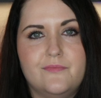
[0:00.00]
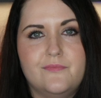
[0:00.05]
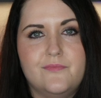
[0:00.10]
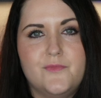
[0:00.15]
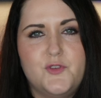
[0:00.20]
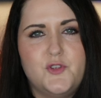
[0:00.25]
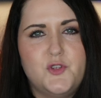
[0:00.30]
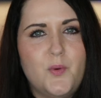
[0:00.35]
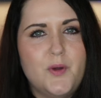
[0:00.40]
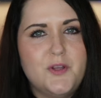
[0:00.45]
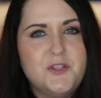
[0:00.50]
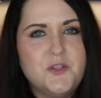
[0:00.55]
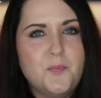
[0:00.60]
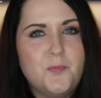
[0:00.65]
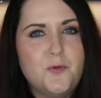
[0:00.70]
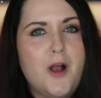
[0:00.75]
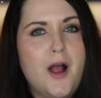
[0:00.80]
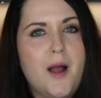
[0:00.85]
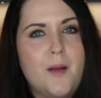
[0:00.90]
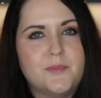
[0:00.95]
So what's a
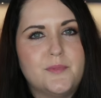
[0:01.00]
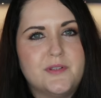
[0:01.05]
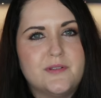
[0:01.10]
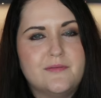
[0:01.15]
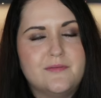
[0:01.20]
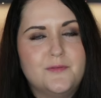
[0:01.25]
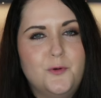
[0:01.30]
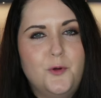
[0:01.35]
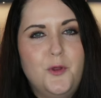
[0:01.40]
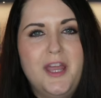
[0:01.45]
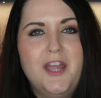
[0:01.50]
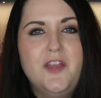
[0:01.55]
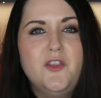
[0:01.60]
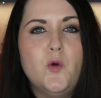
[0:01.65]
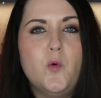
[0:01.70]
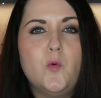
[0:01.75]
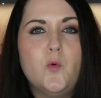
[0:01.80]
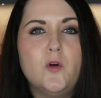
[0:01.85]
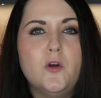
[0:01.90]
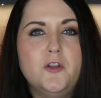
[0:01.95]
prompt? Well, in
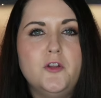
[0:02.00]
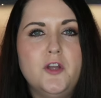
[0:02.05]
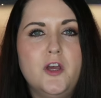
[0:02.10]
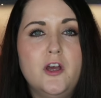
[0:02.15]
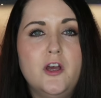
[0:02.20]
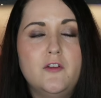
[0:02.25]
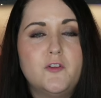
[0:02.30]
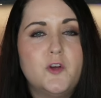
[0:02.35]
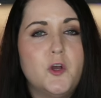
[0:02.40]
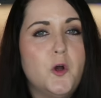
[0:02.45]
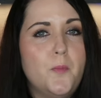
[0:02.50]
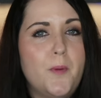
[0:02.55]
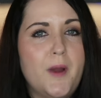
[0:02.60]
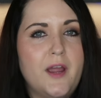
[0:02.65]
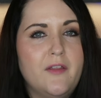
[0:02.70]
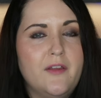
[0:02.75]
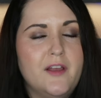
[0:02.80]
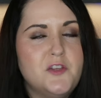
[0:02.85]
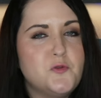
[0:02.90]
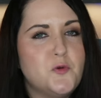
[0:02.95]
the world of
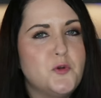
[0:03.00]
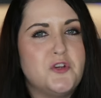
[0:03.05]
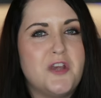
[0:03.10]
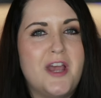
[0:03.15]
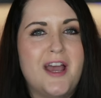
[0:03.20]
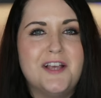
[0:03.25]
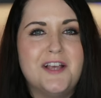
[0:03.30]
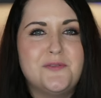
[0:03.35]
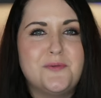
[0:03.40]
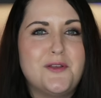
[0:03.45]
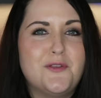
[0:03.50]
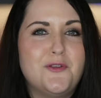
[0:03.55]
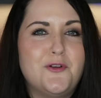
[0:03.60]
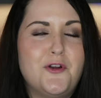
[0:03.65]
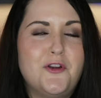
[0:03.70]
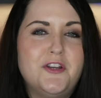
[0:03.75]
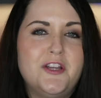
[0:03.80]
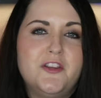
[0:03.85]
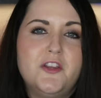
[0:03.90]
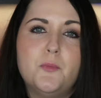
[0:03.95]
copilots, which as we
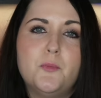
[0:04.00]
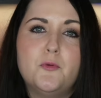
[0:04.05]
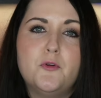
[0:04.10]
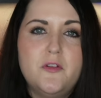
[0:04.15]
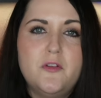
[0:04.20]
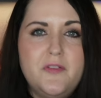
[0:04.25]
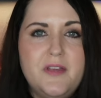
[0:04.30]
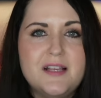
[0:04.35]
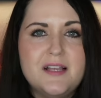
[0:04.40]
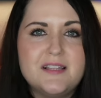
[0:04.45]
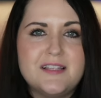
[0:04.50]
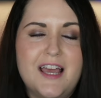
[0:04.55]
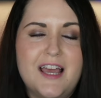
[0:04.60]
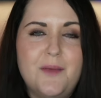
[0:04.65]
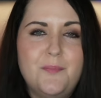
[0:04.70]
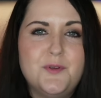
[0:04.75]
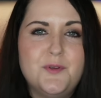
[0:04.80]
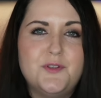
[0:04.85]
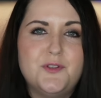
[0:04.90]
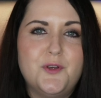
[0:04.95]
learned in the previous
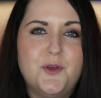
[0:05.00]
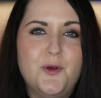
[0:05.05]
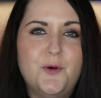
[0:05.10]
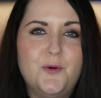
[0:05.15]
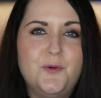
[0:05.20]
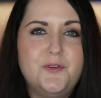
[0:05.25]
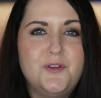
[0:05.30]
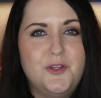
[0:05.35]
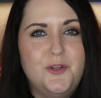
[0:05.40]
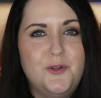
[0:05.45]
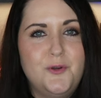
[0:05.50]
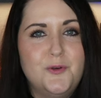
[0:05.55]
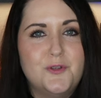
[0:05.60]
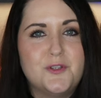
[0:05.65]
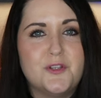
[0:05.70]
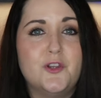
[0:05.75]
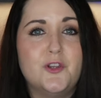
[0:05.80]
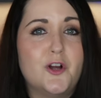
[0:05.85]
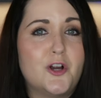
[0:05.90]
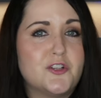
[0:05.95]
episode,
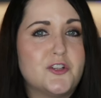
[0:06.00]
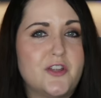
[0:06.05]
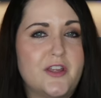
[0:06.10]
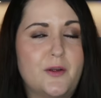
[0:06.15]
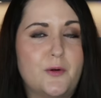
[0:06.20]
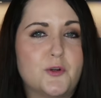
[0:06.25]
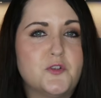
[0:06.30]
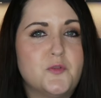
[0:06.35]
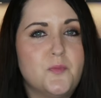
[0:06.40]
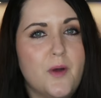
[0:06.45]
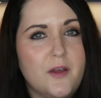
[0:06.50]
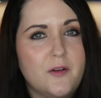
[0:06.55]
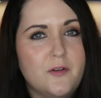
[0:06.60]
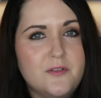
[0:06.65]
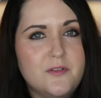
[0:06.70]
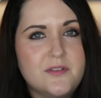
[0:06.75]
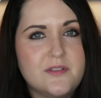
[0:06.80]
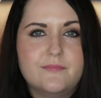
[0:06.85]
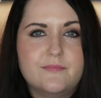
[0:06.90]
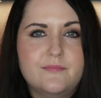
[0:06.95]
use large language
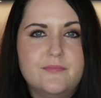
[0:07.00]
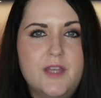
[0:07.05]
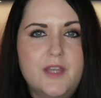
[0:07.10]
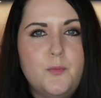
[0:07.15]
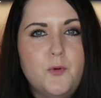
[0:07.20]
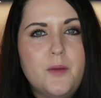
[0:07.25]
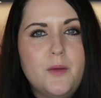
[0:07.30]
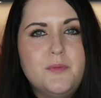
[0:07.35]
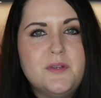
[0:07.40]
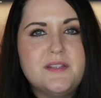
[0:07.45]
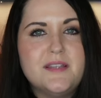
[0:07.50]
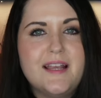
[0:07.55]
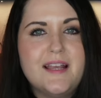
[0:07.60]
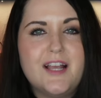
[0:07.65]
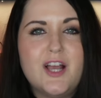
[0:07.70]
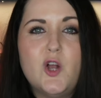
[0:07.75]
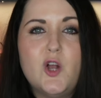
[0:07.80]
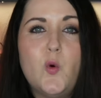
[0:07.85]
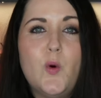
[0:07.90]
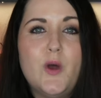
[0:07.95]
models, a prompt is
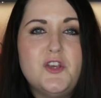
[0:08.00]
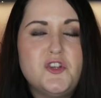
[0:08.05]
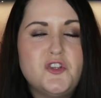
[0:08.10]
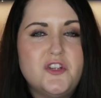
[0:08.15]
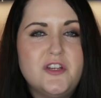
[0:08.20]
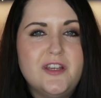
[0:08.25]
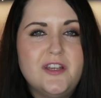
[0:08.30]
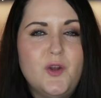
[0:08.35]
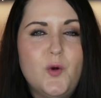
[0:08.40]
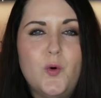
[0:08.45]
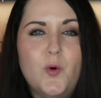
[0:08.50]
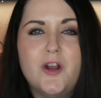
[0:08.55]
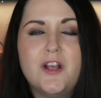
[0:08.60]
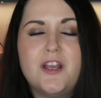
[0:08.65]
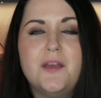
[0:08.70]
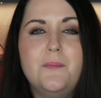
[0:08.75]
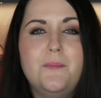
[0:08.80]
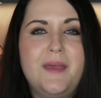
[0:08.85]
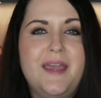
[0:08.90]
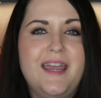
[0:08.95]
like a question or a
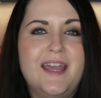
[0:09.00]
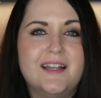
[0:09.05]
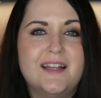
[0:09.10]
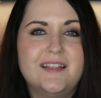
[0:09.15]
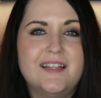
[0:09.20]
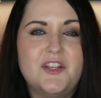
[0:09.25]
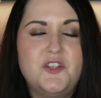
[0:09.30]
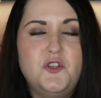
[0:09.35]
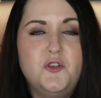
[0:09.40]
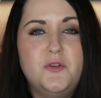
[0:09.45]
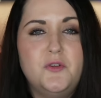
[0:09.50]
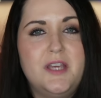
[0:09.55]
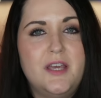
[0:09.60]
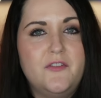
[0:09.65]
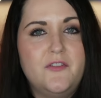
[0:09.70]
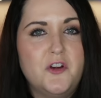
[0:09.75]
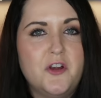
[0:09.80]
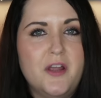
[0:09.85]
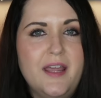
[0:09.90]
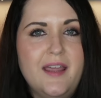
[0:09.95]
command that you
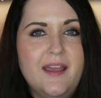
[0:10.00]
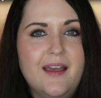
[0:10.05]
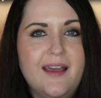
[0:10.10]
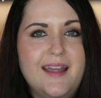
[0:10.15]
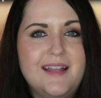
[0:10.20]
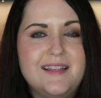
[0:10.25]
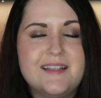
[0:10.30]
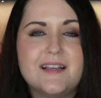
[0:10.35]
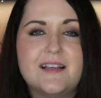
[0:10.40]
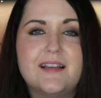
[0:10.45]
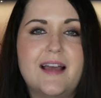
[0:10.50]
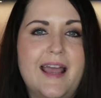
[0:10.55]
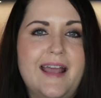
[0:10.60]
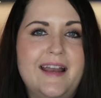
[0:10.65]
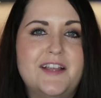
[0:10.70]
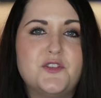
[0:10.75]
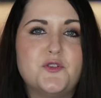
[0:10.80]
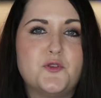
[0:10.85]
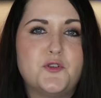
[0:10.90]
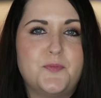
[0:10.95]
give your A I to guide
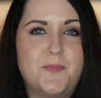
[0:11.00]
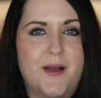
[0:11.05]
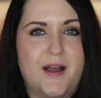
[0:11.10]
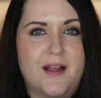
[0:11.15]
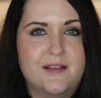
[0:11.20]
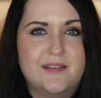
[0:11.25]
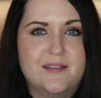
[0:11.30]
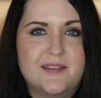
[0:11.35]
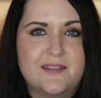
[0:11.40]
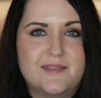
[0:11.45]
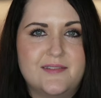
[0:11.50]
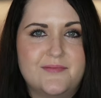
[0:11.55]
its response.